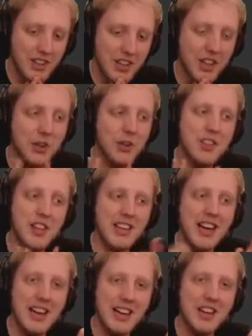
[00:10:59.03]
You know, the
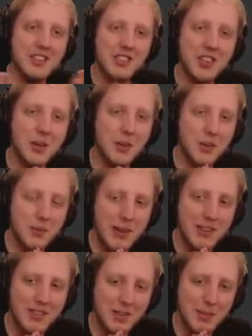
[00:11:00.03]
thing that H S two is
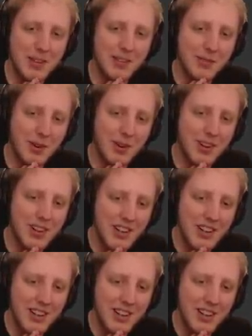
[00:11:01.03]
meant to be for.